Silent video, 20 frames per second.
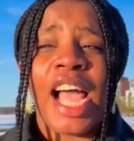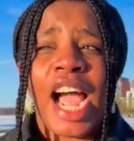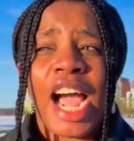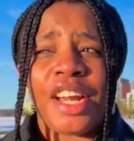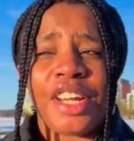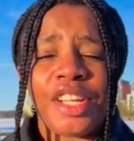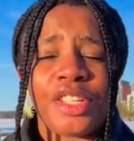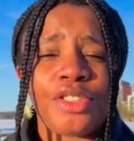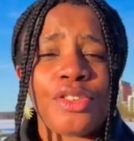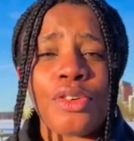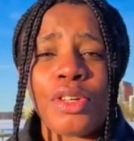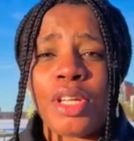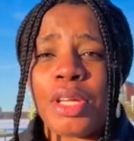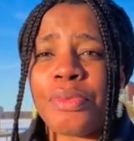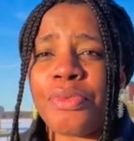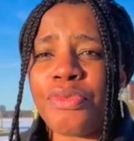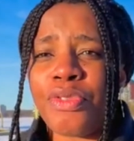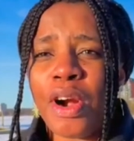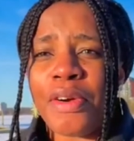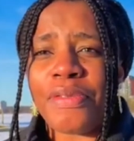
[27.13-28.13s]
and it took
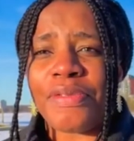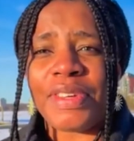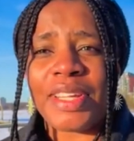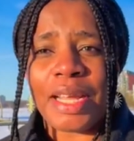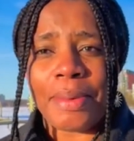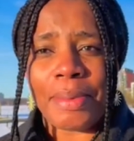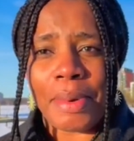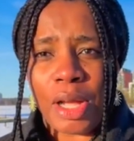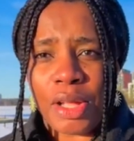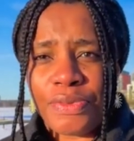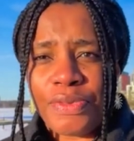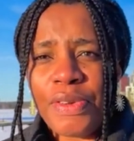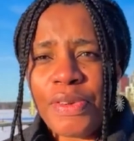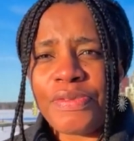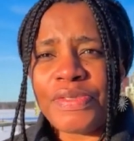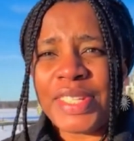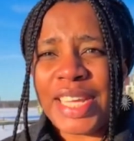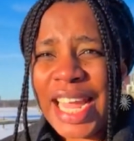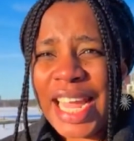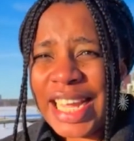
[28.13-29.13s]
him roughly about
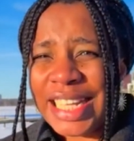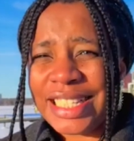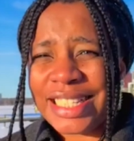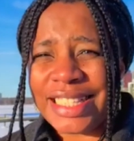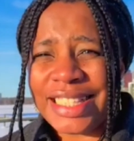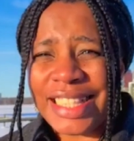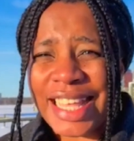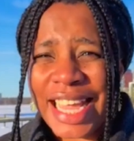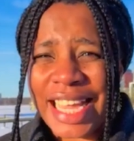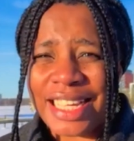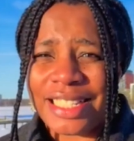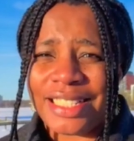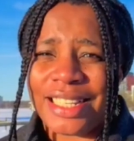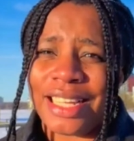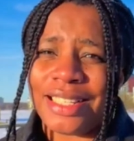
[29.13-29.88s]
58 days,